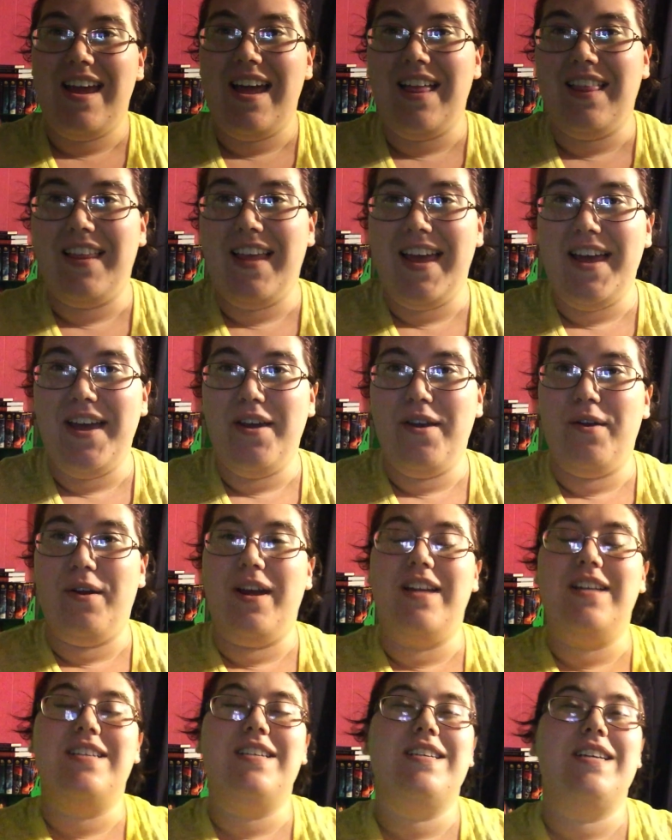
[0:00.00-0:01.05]
Hello,
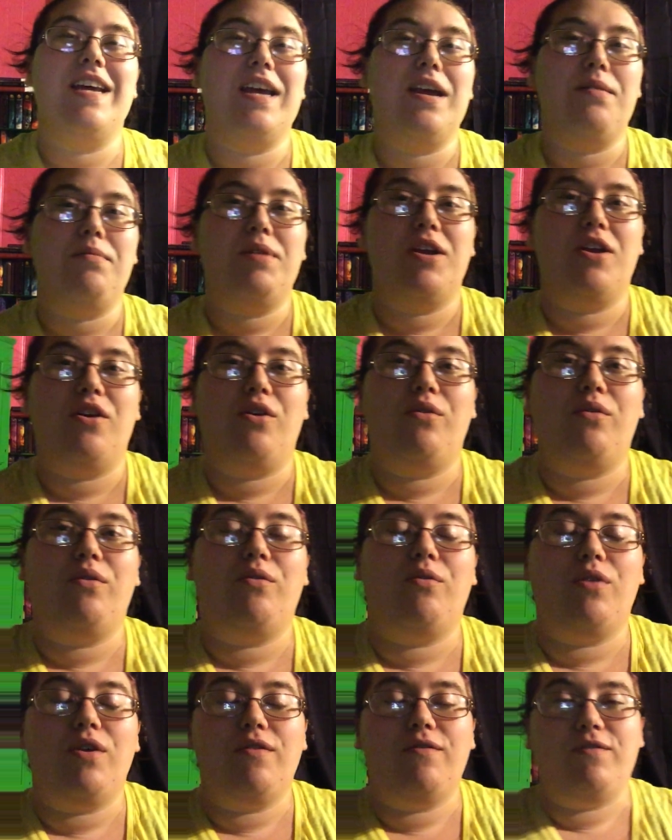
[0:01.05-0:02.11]
and today I'm here
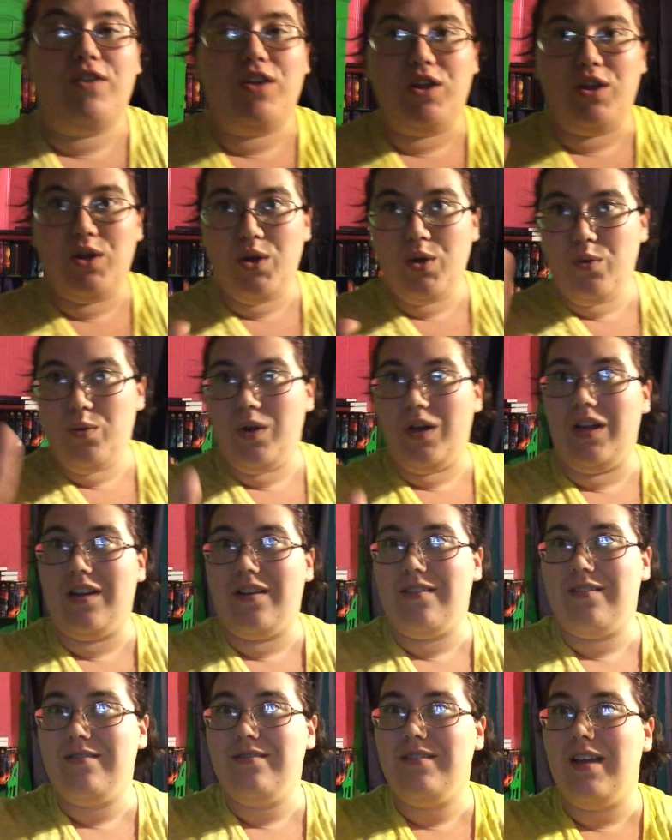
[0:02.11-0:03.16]

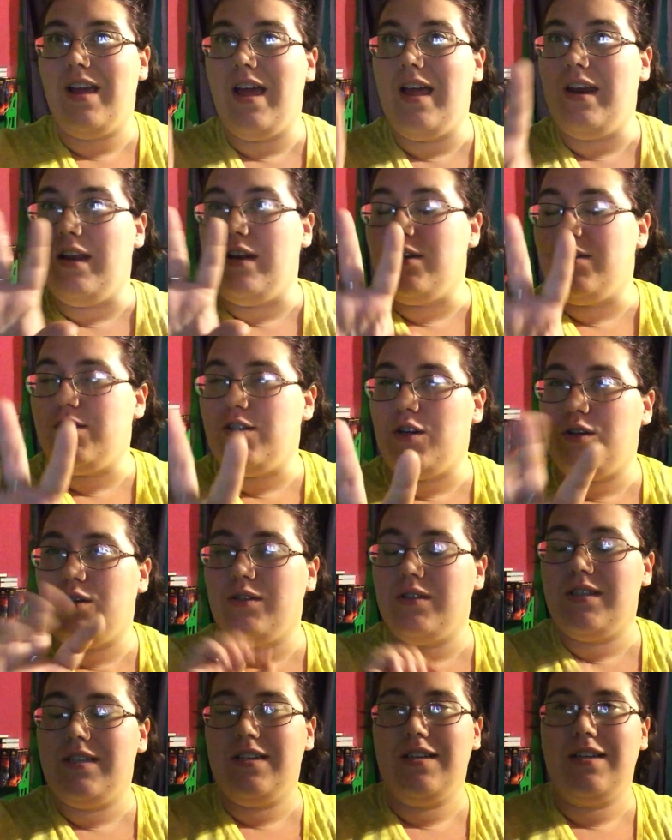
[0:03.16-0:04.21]
reviewing an
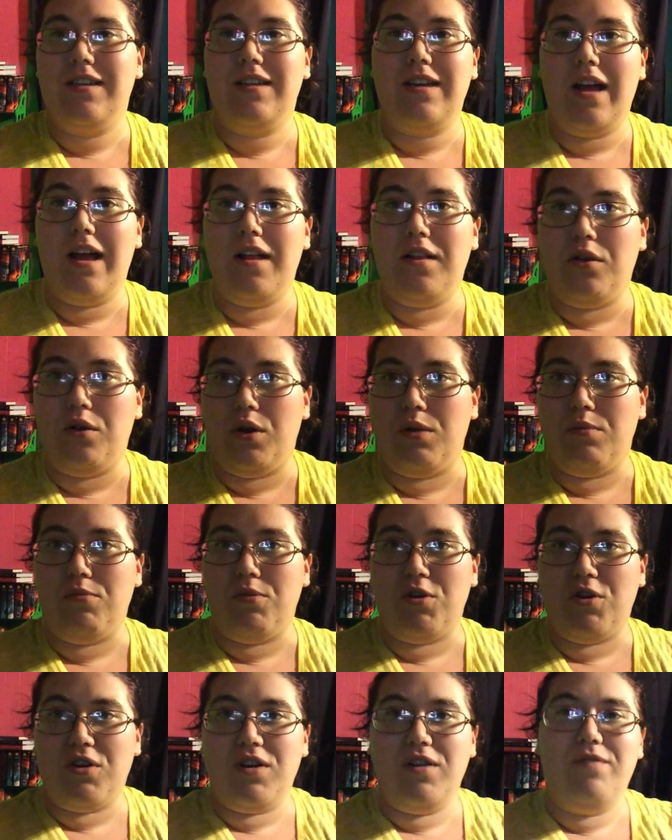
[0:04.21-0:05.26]
adult coloring
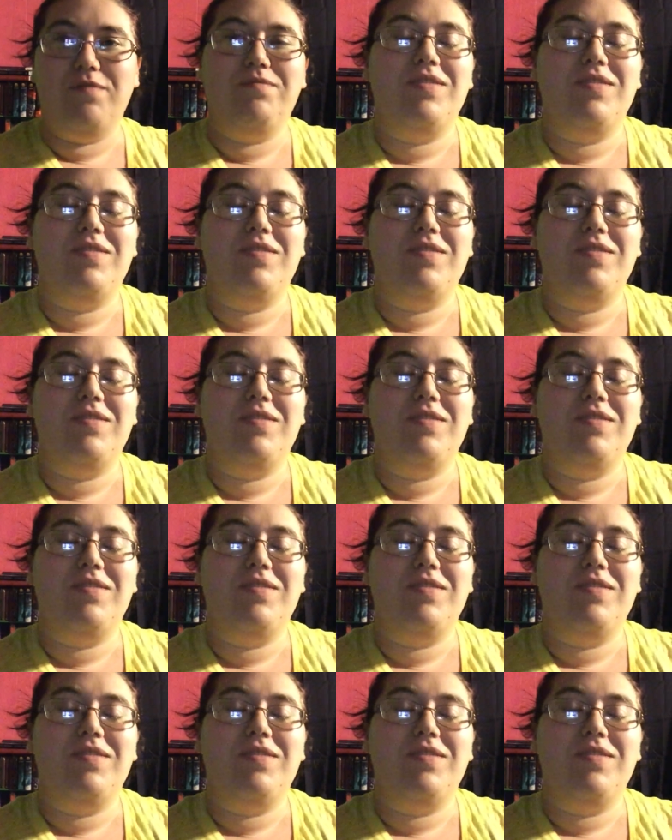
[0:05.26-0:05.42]
book.